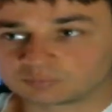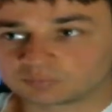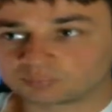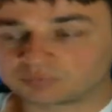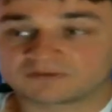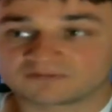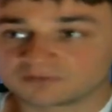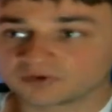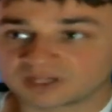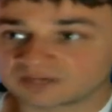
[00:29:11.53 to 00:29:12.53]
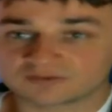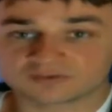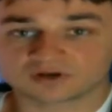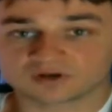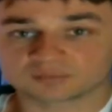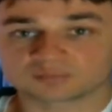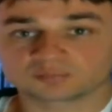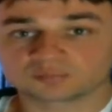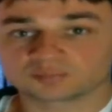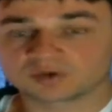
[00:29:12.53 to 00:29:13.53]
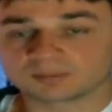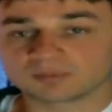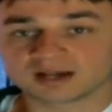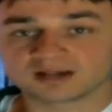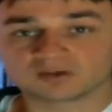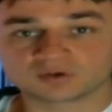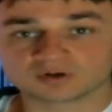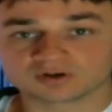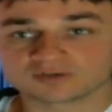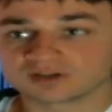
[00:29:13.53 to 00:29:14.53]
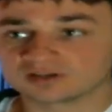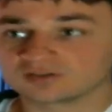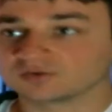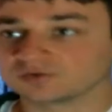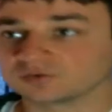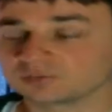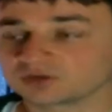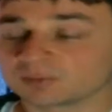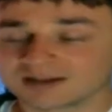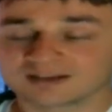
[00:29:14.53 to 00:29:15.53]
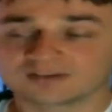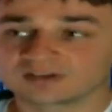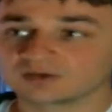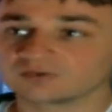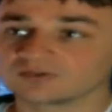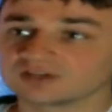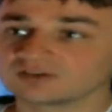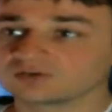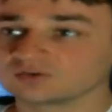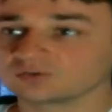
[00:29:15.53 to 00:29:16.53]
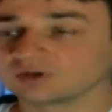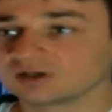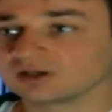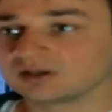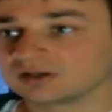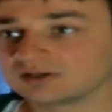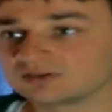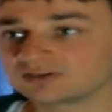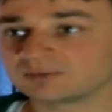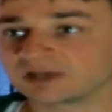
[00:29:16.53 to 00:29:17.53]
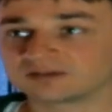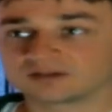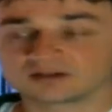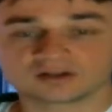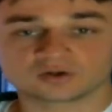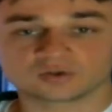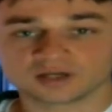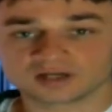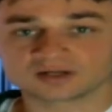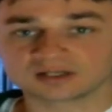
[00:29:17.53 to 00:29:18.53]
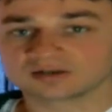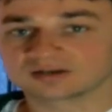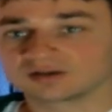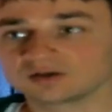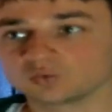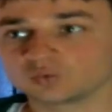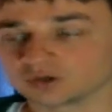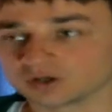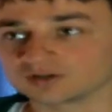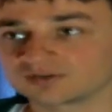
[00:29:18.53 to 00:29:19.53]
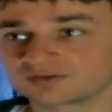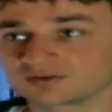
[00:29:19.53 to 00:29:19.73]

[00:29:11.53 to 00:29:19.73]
before they even start combining sounds into semantically coherent words.